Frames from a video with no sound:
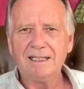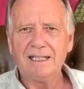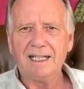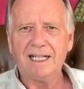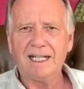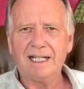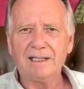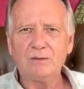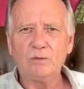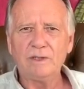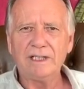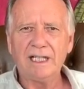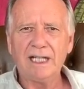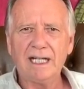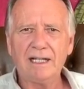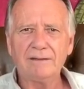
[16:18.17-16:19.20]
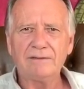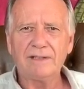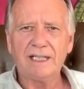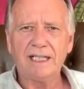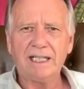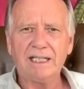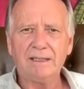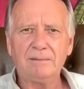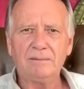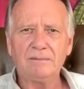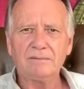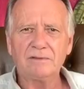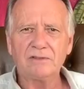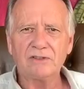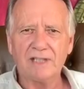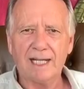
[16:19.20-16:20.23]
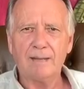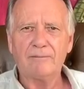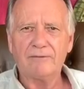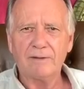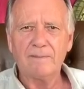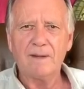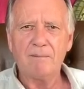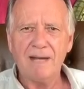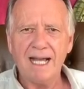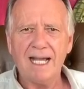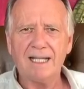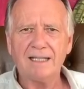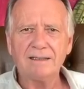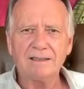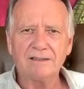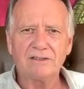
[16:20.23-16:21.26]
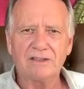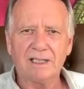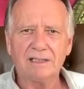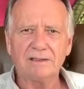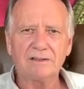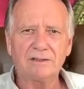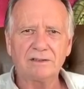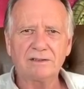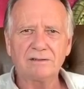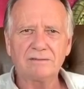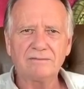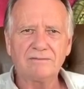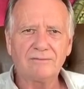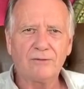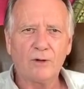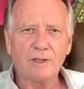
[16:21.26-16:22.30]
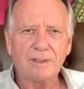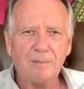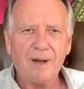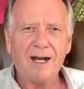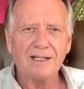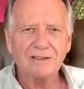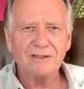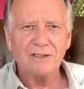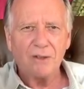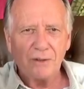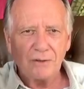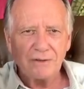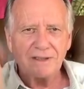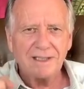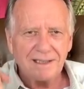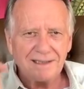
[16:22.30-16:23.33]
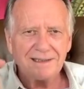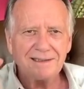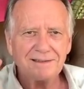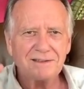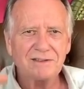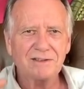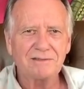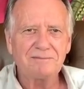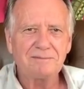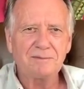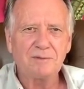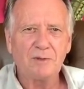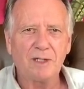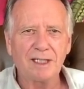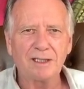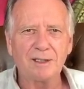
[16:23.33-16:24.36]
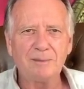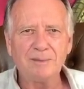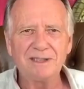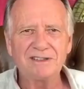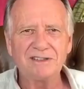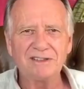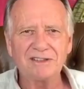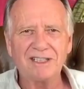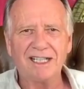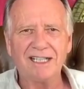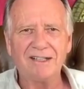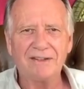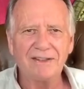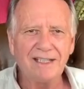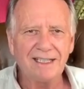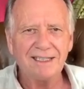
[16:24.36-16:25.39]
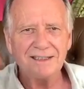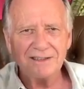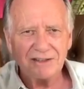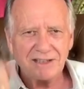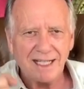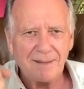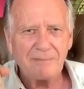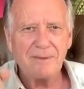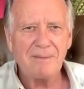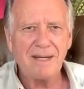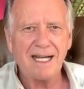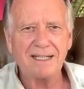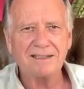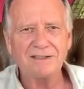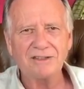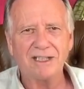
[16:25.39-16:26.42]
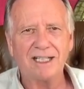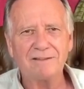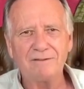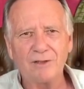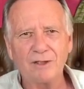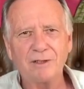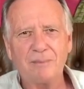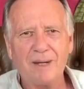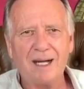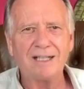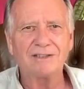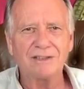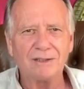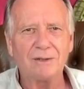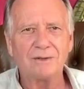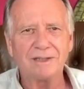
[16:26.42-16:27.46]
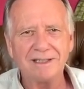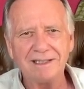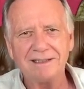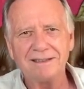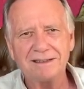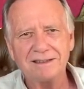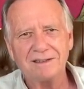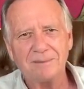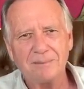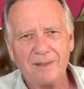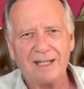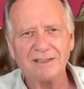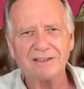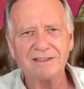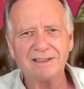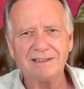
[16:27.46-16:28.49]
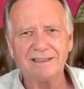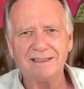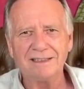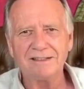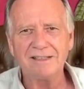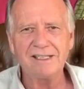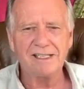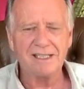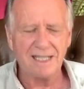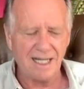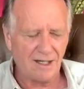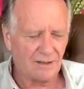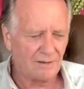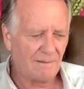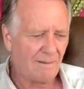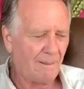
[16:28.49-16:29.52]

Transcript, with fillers: And we have a stamp from the bank that says for deposit only. It's regular business kind of thing. You stamp the back of the check for deposit only, and it's deposited into the account.